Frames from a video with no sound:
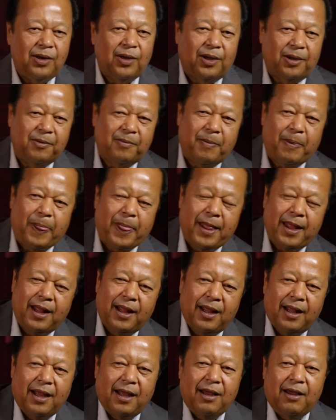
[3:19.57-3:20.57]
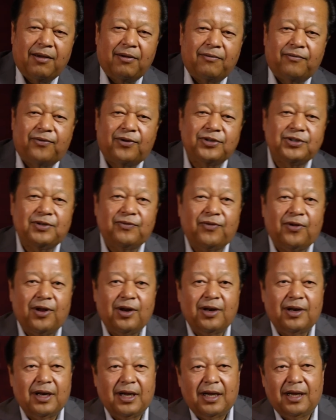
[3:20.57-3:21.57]
look, first of
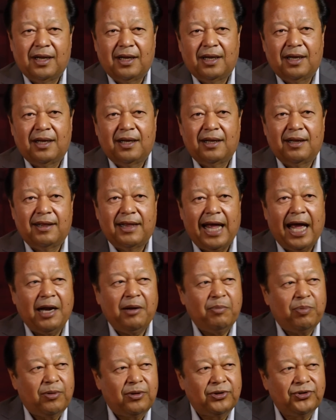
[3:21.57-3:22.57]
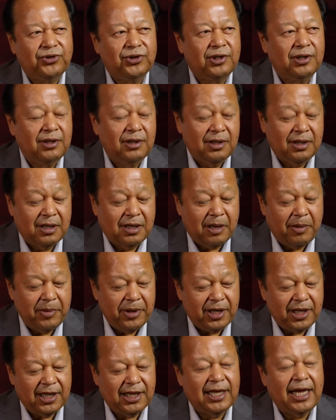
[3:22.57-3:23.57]
all, that person
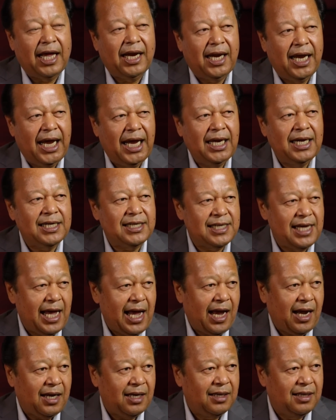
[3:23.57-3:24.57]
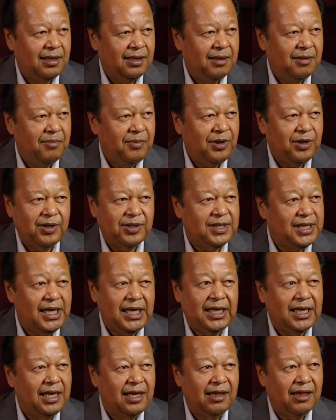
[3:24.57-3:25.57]
committed that heinous act because he
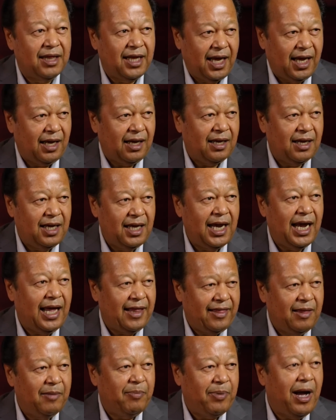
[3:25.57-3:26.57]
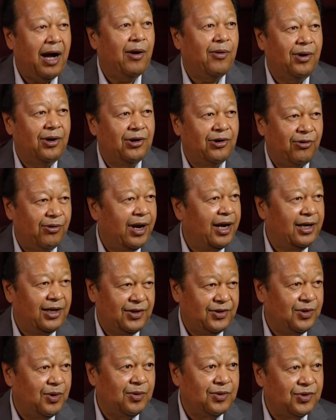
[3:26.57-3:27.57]
didn't think he had the power to write
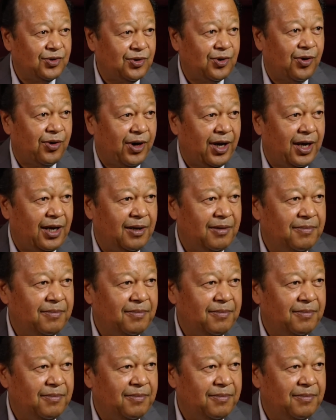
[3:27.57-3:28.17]
his own story.